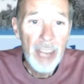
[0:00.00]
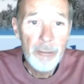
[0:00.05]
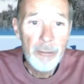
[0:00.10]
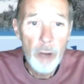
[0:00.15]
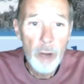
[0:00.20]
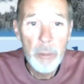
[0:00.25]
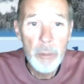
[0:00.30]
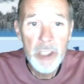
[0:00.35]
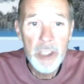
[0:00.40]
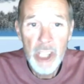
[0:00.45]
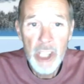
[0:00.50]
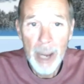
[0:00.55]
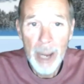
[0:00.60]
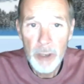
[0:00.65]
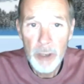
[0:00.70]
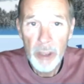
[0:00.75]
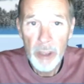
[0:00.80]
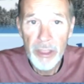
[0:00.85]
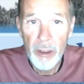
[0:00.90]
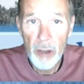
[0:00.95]
In Romans
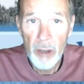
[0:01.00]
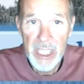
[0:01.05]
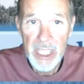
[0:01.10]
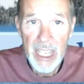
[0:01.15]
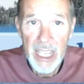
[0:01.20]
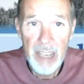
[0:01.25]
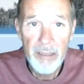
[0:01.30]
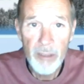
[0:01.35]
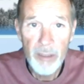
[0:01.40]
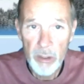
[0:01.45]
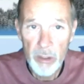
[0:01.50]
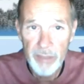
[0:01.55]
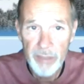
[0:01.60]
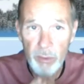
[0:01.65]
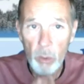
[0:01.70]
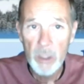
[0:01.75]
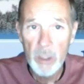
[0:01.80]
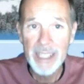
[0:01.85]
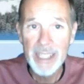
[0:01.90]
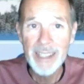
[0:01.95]
chapter 13, verse
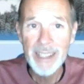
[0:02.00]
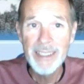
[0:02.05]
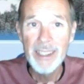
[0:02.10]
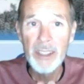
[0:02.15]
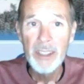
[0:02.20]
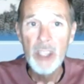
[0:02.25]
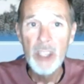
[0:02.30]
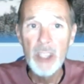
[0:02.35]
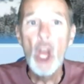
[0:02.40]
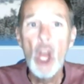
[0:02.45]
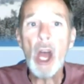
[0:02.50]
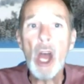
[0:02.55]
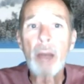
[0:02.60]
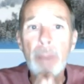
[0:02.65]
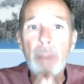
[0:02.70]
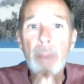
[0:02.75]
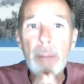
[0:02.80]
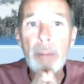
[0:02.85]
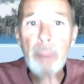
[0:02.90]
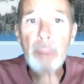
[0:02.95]
14, it says,
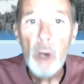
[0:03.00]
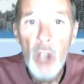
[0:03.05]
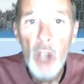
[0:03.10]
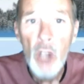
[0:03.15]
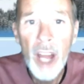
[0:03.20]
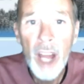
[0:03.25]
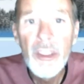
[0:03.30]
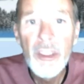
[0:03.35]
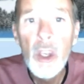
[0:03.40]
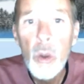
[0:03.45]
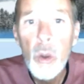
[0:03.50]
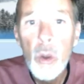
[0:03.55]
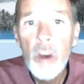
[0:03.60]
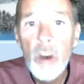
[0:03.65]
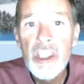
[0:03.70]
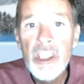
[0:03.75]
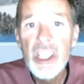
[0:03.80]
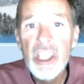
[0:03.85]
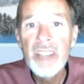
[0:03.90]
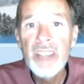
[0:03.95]
"But put on the
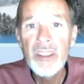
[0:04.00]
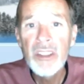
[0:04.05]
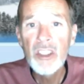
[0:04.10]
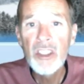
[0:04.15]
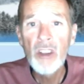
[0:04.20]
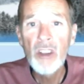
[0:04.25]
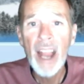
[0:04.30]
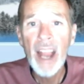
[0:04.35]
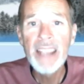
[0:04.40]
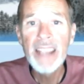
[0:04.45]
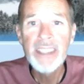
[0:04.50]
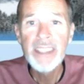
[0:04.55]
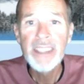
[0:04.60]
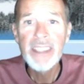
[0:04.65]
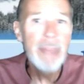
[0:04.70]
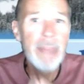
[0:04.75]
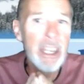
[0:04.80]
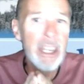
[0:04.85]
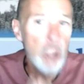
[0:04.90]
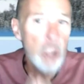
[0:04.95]
Lord Jesus Christ
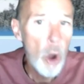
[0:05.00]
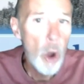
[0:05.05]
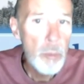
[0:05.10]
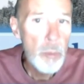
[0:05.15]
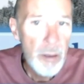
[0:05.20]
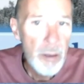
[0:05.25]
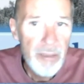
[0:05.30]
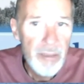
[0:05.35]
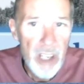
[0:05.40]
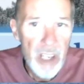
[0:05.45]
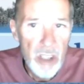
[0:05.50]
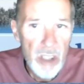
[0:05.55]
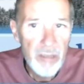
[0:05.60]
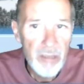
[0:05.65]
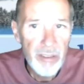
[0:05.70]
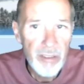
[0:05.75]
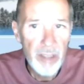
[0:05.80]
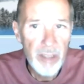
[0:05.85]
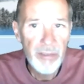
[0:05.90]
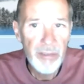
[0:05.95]
and make no
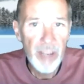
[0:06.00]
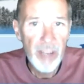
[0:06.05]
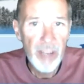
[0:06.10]
provision for the